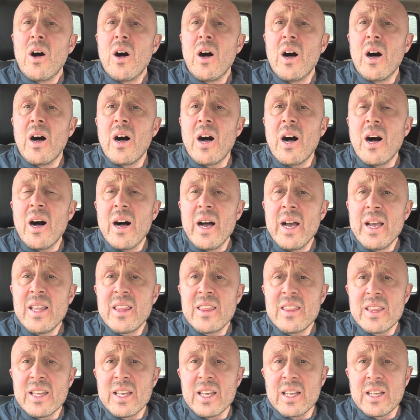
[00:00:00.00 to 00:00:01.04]
I
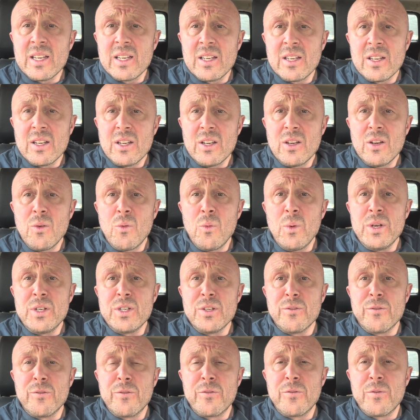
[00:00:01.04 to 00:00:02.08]
think we should
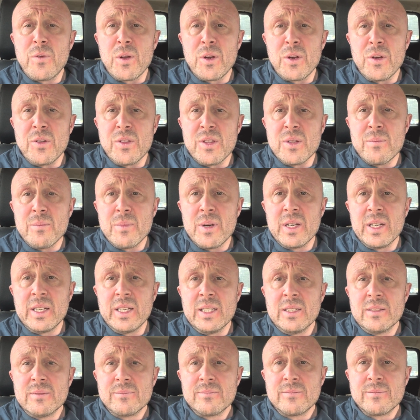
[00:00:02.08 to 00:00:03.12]
follow the money.
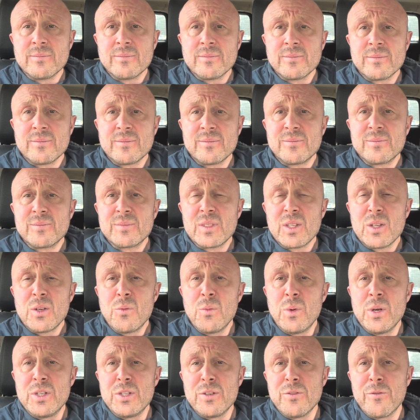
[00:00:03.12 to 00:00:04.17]
We
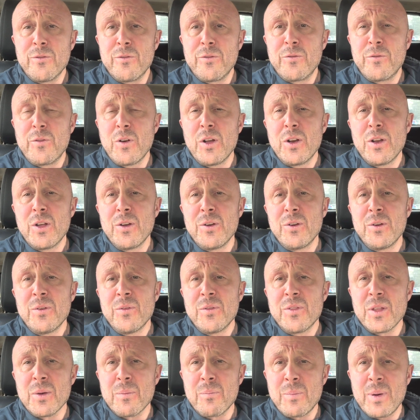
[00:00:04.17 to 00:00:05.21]
should follow the
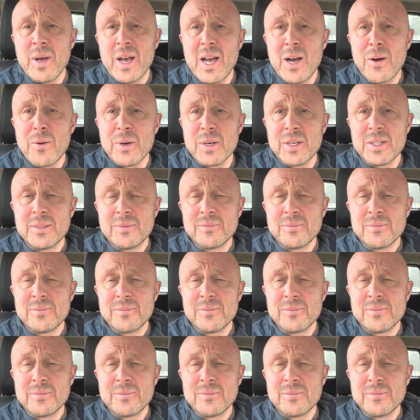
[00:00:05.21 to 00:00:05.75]
power